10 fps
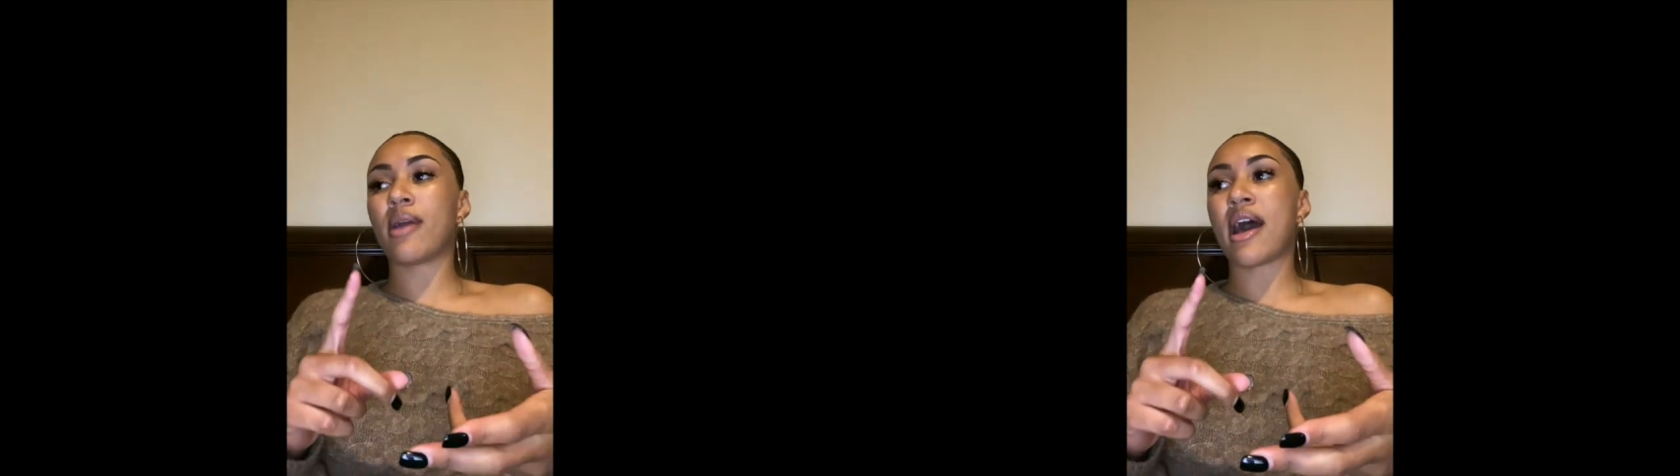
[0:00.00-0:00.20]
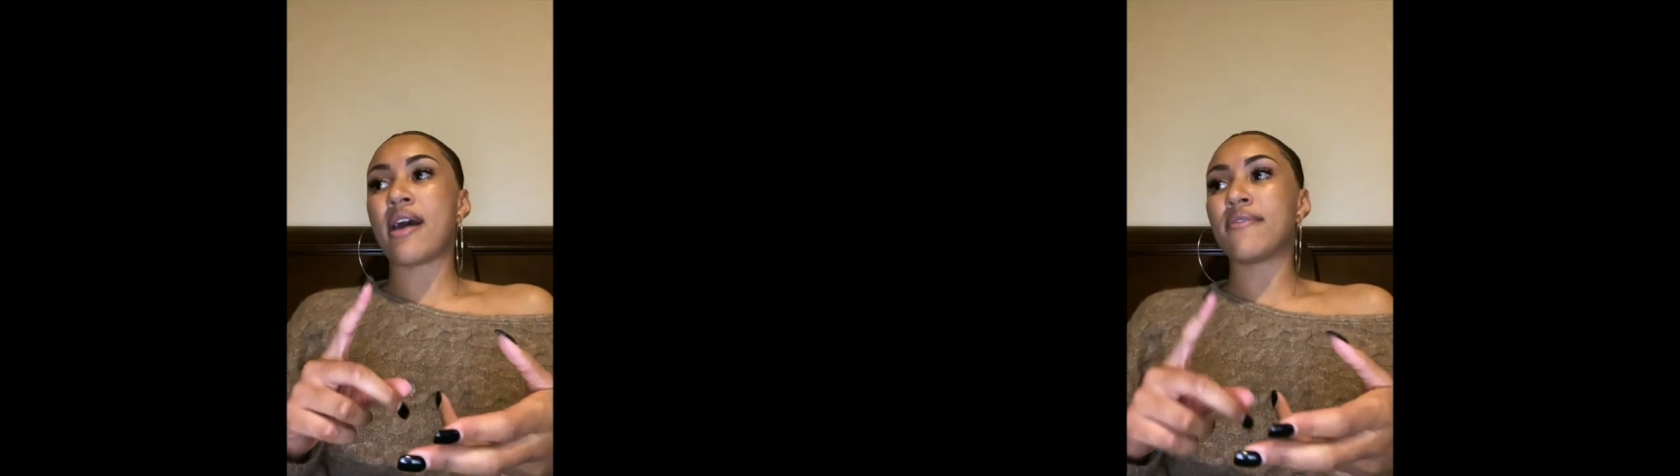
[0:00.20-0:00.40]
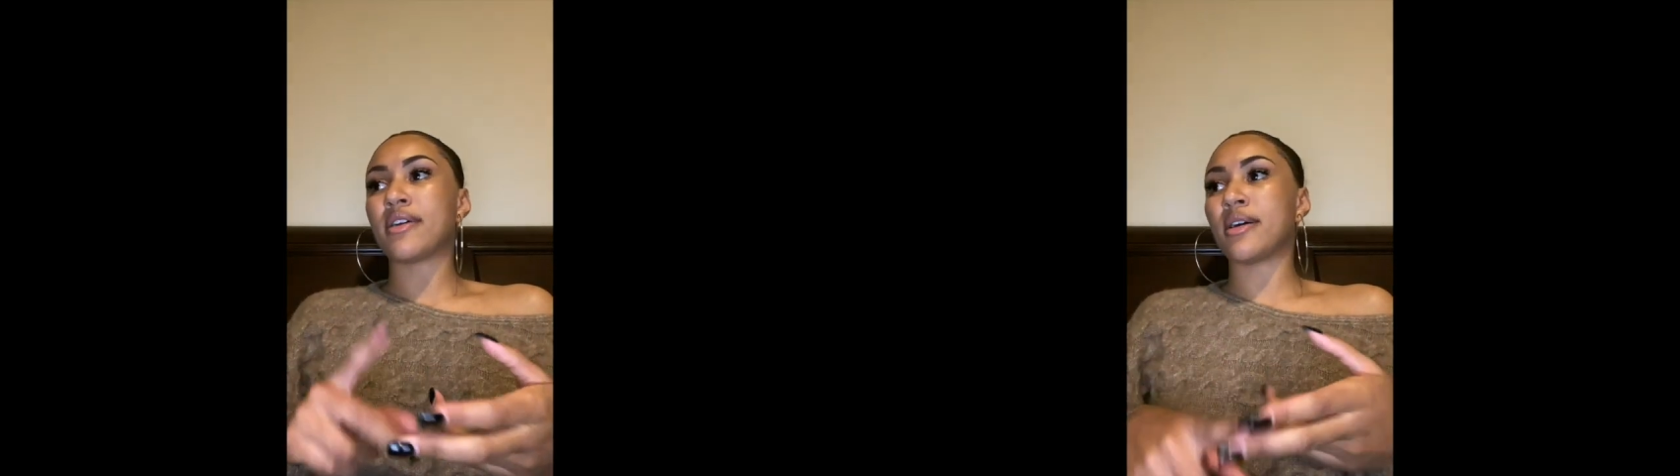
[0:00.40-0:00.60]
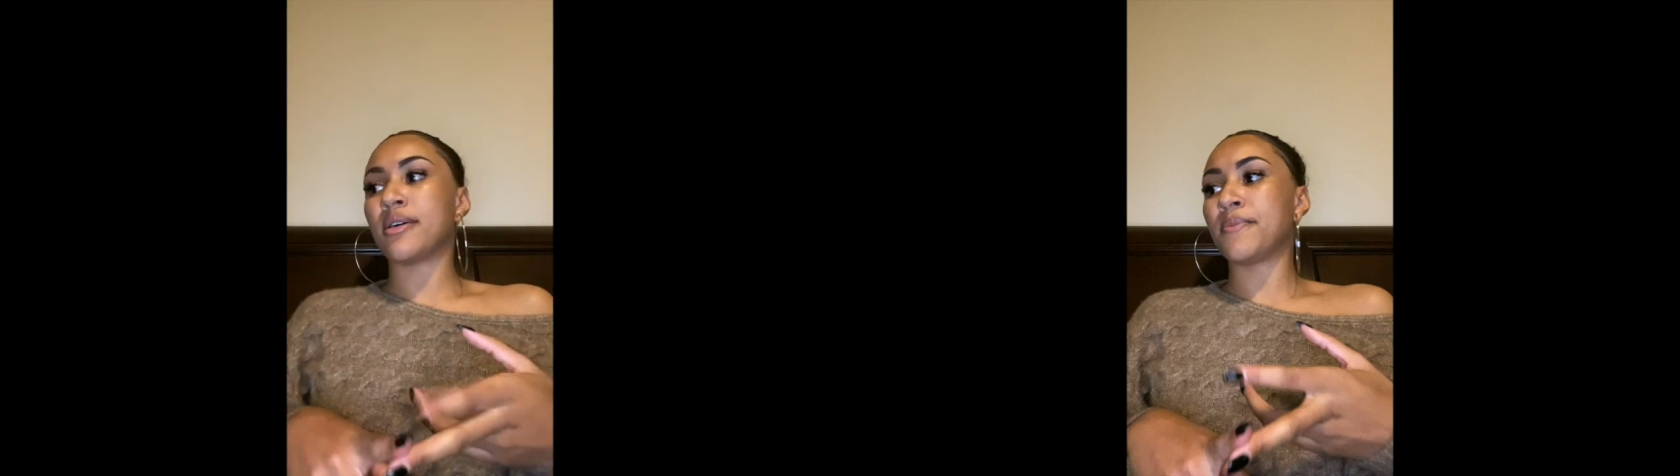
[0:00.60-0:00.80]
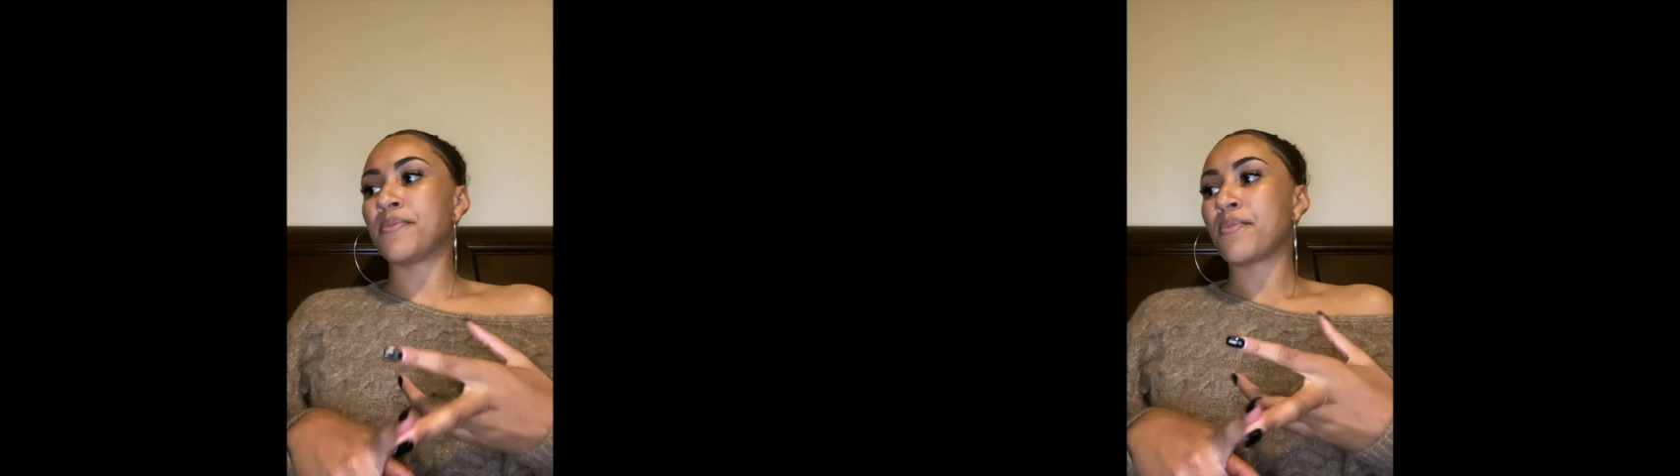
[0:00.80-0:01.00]

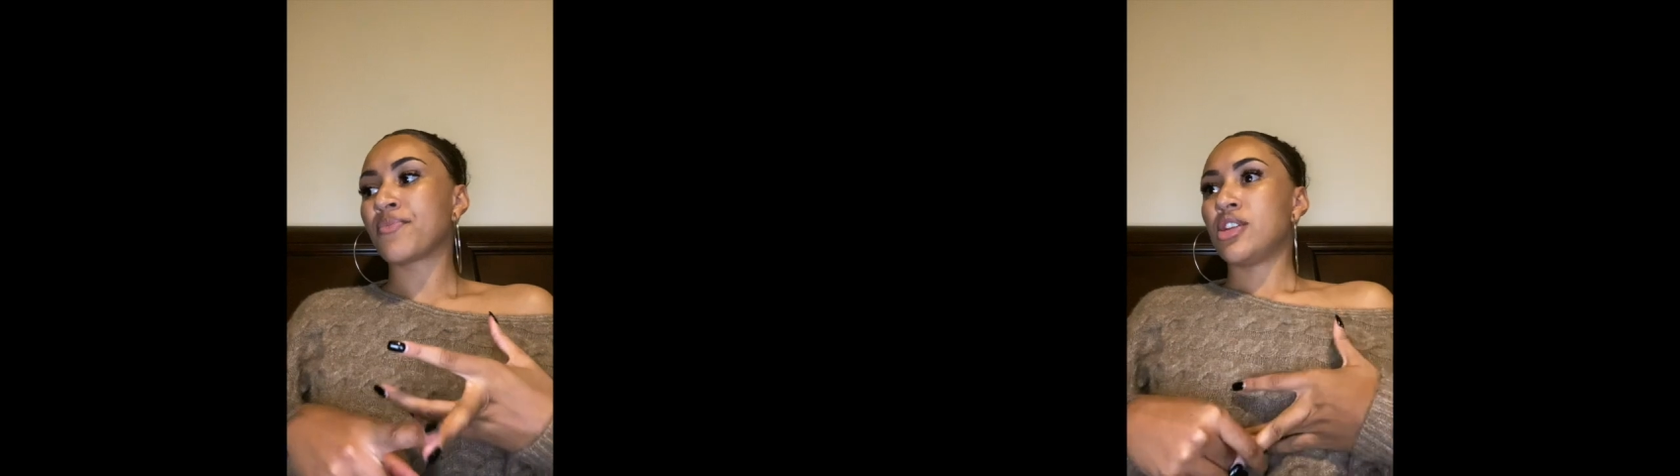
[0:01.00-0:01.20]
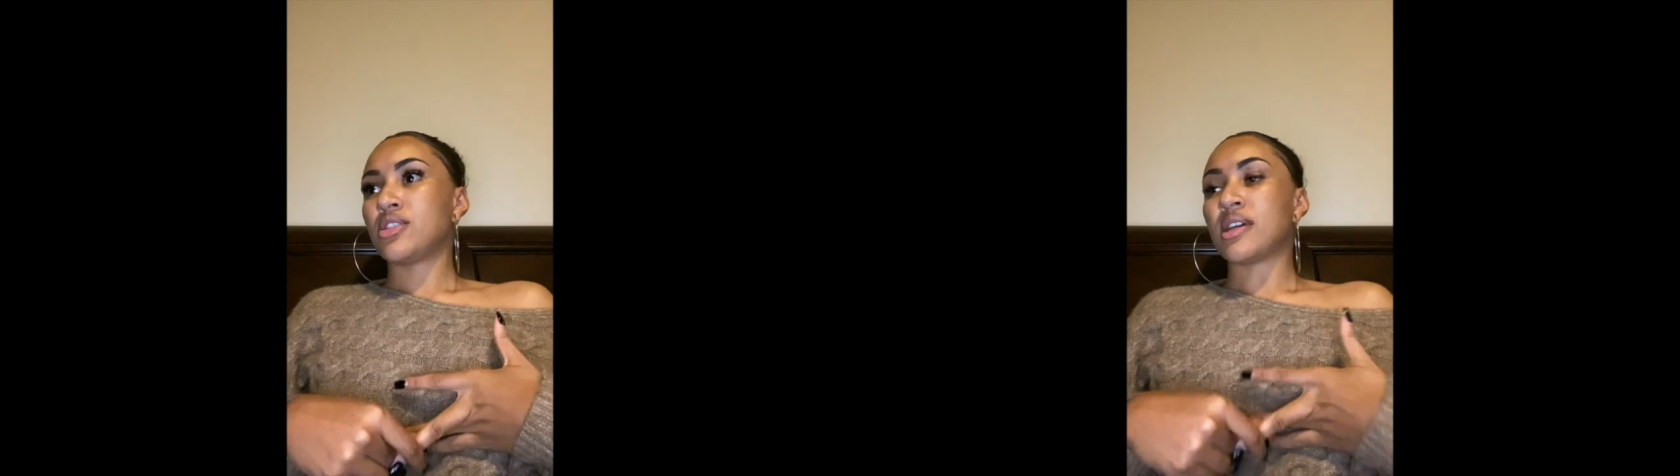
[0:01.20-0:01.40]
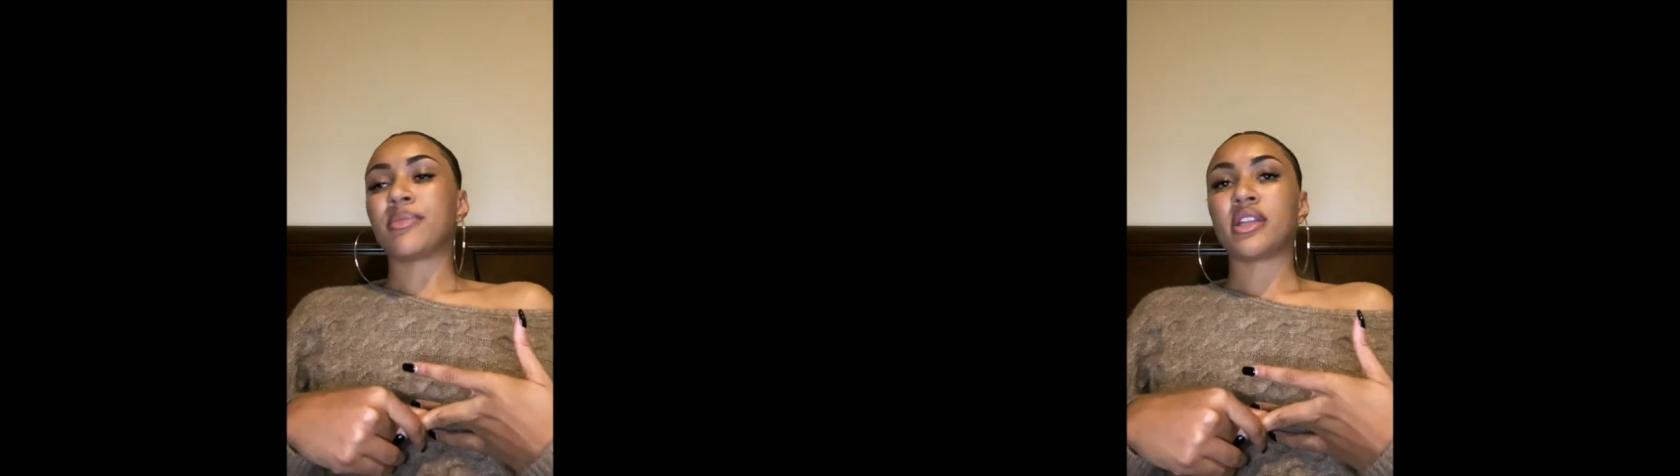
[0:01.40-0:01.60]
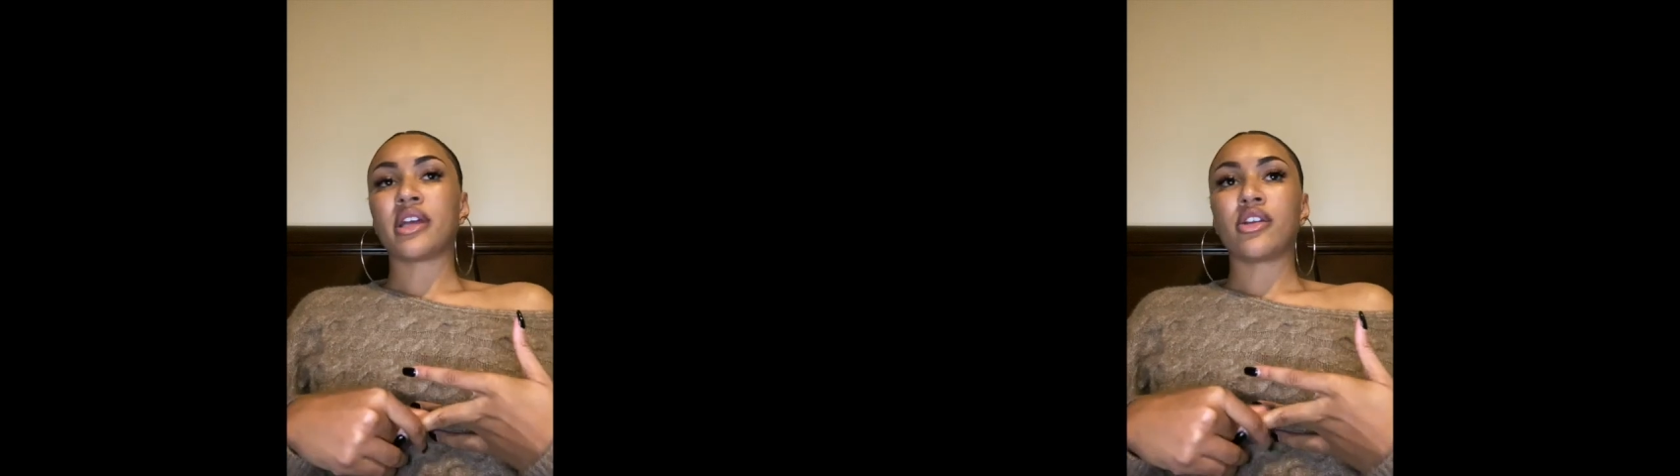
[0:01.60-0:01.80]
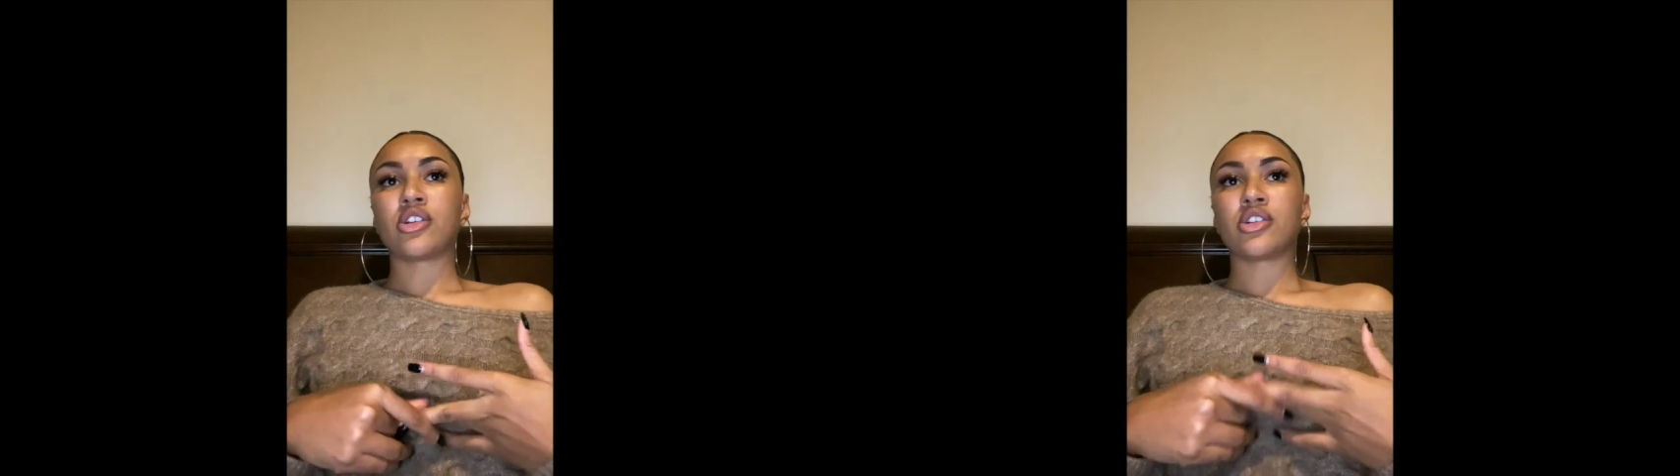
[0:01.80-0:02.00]
have something that